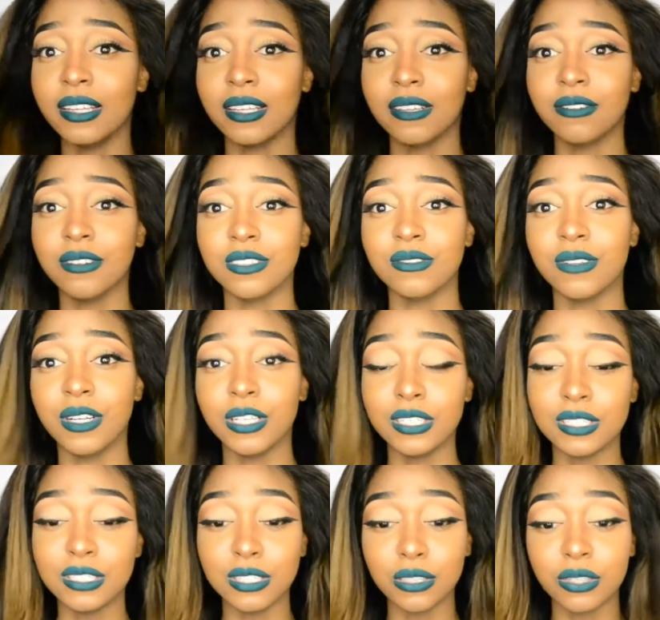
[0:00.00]
Like, it feels very
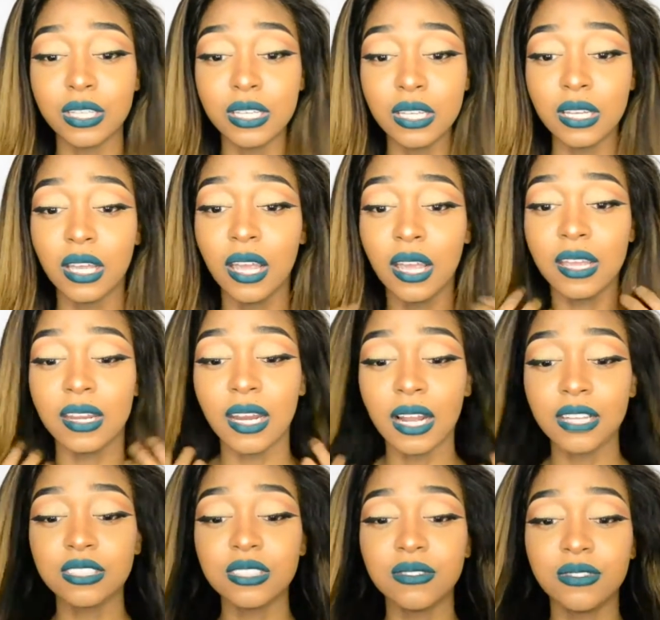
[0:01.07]
silky, and it
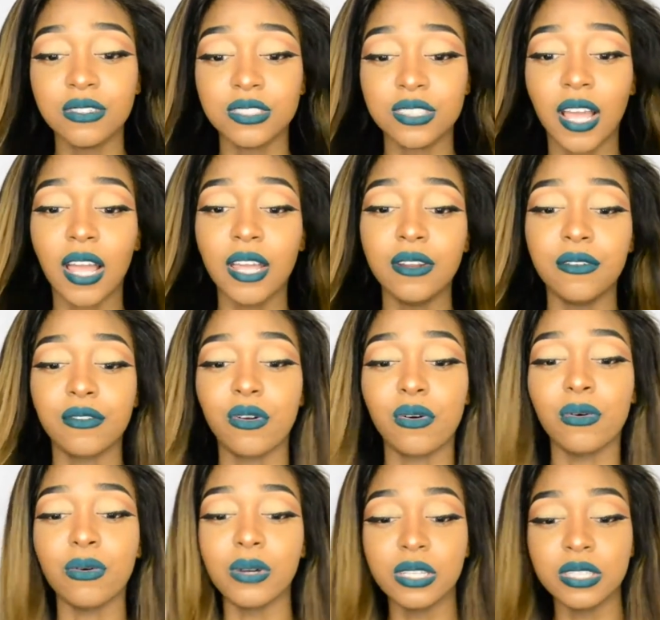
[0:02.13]
actually feels kind of
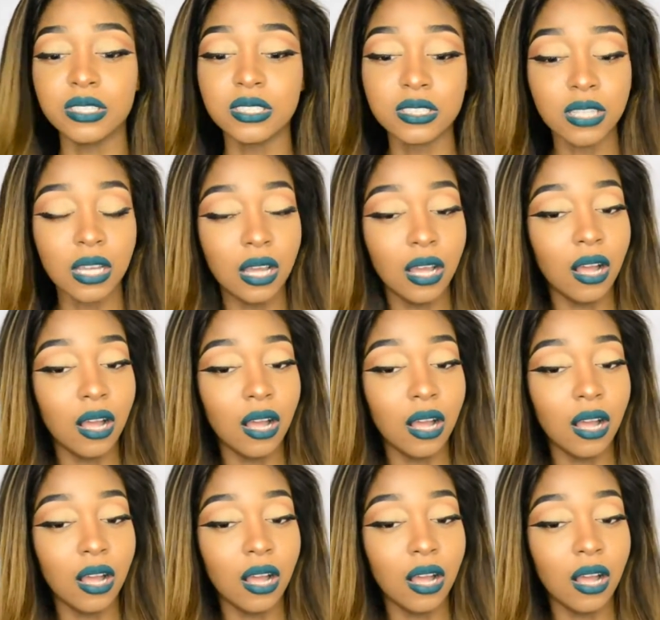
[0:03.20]
coarse,